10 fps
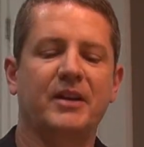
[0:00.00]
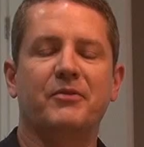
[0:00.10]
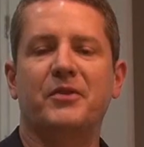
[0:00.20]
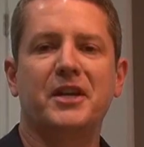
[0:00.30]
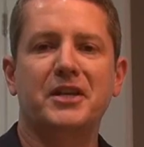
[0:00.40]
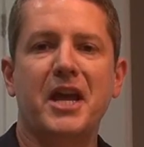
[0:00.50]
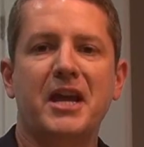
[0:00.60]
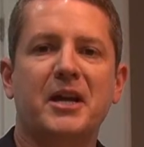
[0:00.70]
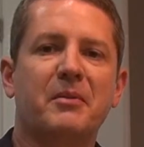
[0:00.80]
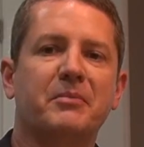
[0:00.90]

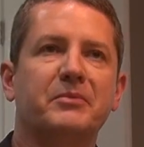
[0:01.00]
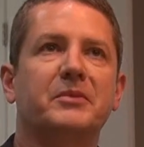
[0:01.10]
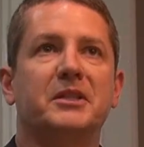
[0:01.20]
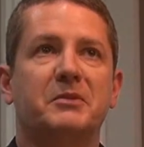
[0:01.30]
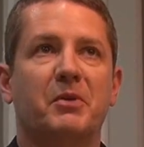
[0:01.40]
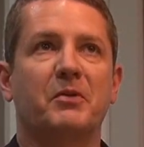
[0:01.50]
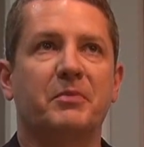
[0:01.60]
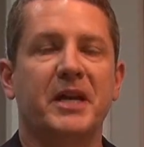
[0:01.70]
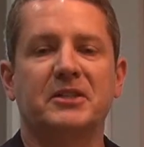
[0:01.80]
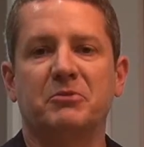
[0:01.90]
Viognier, its
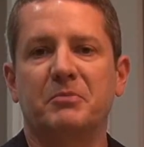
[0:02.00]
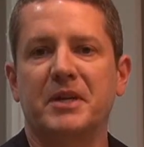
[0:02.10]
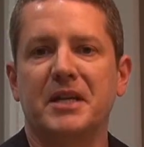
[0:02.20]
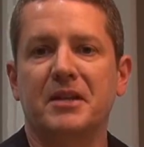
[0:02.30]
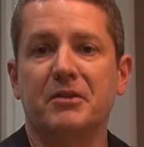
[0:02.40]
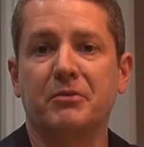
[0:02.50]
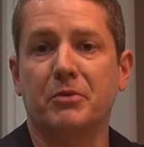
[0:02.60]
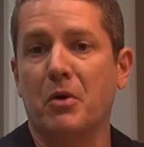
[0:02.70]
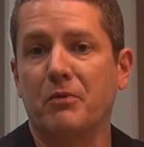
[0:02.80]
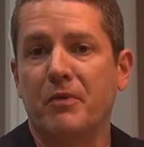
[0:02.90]
birthplace would be the
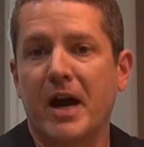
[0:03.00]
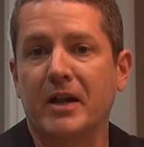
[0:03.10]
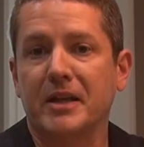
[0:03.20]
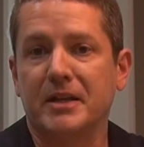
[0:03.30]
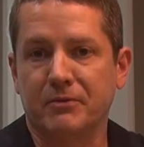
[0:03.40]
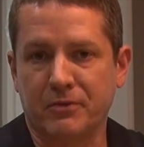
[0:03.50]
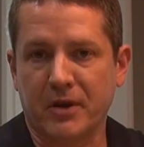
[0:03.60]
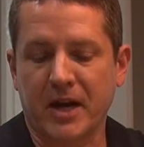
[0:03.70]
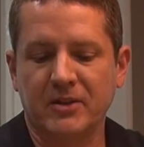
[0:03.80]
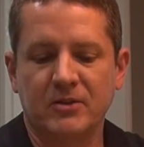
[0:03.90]
Rhone Valley in
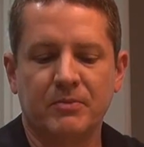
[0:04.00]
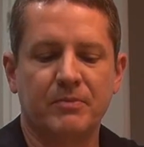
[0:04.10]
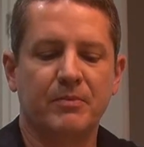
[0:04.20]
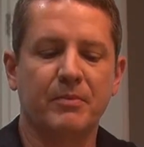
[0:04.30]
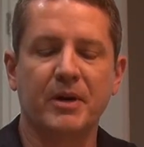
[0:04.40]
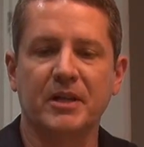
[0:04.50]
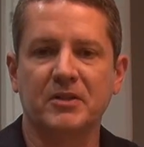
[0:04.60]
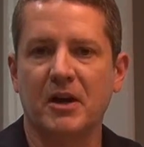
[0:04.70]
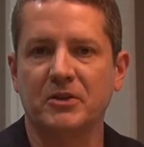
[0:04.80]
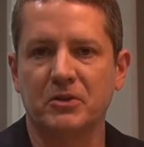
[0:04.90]
France, but
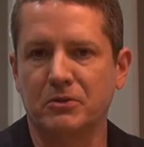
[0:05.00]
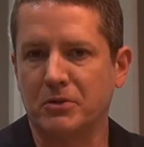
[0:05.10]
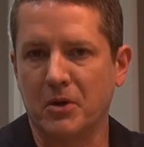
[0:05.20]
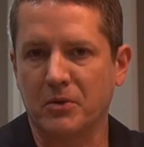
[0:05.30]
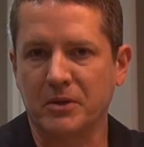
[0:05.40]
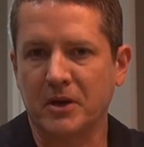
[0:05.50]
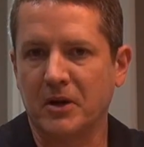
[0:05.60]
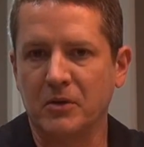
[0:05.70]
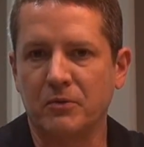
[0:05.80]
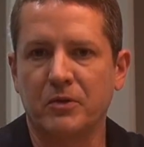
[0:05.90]
it's also grown
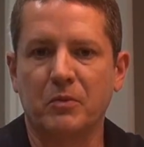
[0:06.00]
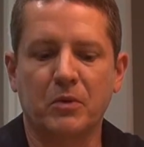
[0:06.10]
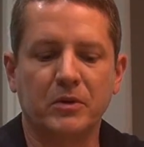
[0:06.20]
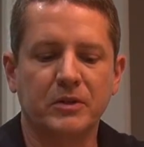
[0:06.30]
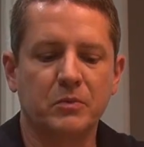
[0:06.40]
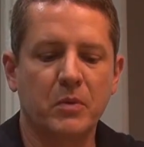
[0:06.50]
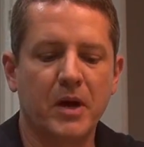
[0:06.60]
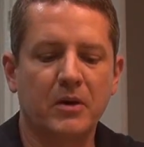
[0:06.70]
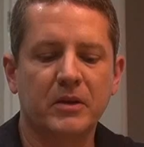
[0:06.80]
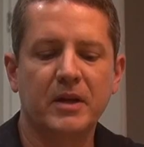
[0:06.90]
all over the world as
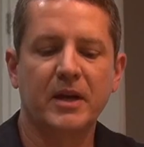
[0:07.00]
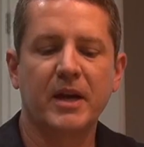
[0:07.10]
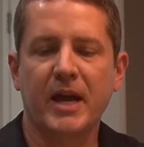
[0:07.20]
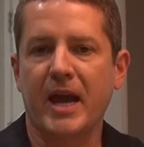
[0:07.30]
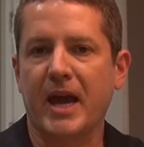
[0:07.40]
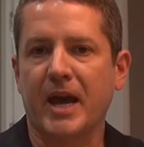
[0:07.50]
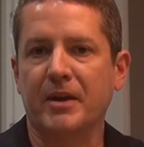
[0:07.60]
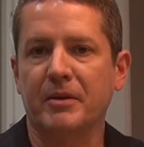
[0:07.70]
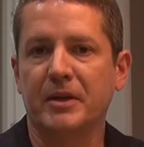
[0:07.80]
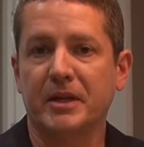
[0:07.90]
well.
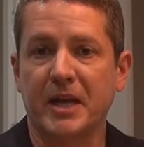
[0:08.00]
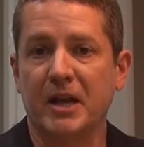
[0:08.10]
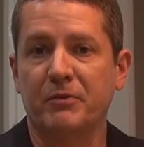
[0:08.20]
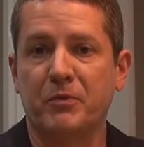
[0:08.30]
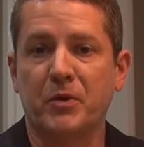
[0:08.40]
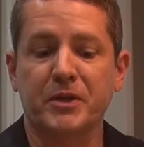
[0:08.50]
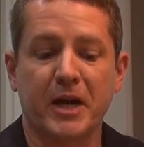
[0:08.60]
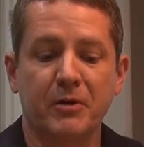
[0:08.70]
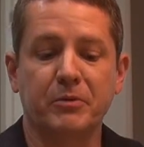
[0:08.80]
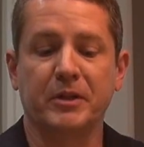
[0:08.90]
And in California,
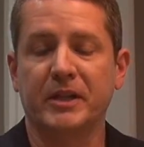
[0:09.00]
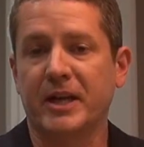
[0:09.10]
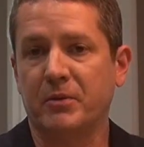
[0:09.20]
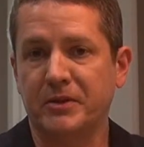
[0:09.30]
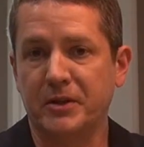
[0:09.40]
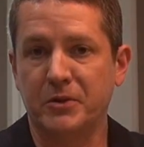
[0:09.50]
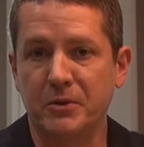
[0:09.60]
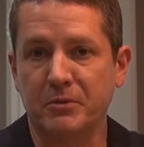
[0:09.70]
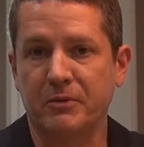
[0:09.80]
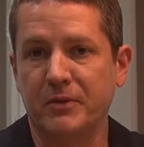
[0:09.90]
I really like what they're
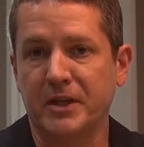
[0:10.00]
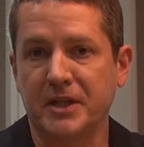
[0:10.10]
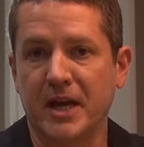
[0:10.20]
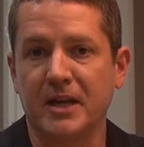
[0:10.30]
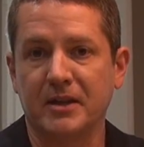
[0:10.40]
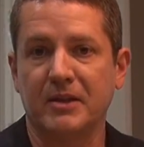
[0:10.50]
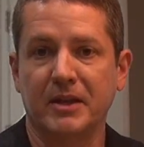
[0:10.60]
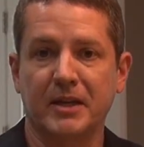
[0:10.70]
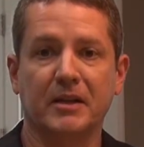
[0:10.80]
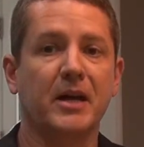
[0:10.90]
doing with Viognier. They're
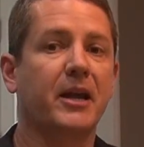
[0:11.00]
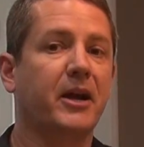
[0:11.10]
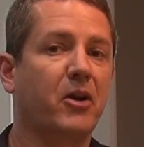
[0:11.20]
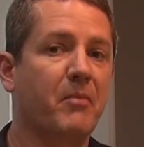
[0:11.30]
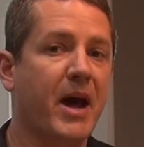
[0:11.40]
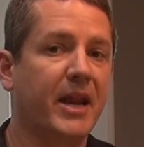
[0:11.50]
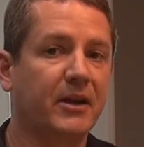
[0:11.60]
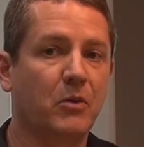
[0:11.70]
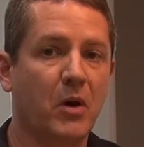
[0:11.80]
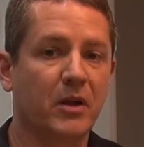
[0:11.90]
getting a lot of
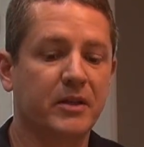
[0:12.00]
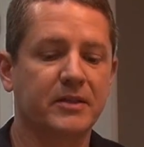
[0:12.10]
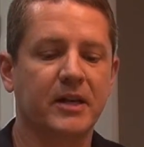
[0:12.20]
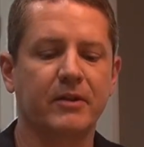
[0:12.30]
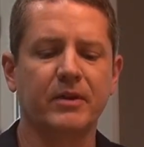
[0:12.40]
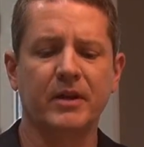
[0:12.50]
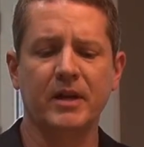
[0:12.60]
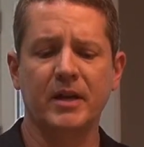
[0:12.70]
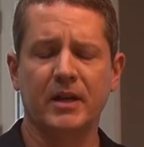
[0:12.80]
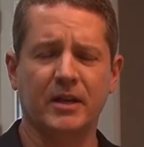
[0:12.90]
aromatic qualities out of it.
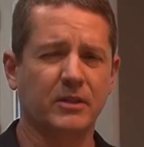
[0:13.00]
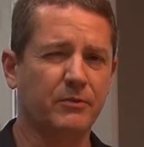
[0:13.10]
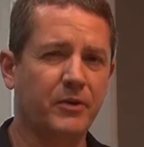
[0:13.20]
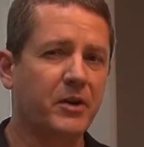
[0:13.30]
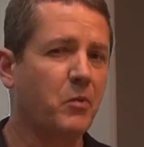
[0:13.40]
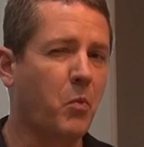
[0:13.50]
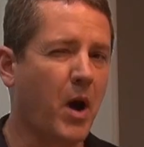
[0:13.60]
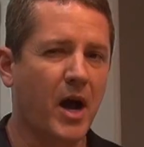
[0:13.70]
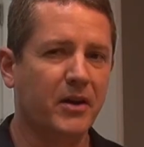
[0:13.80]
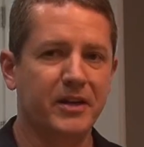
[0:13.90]
It's a very
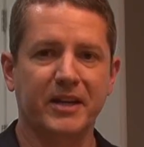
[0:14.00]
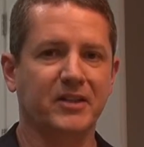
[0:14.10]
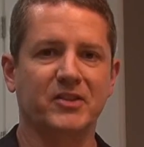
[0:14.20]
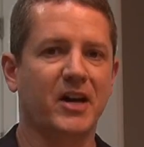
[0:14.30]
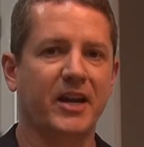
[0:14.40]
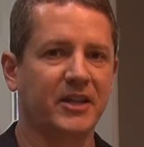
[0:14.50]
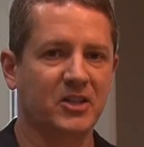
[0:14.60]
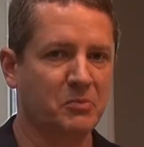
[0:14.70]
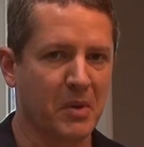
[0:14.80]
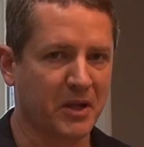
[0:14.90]
wild and exotic
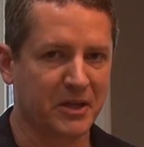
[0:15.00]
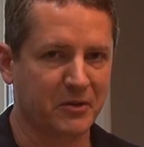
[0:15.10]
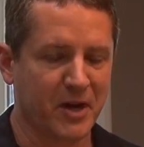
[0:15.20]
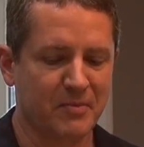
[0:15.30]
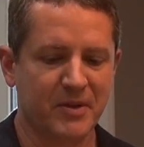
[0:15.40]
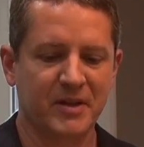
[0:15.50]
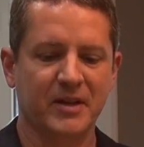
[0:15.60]
smelling grape.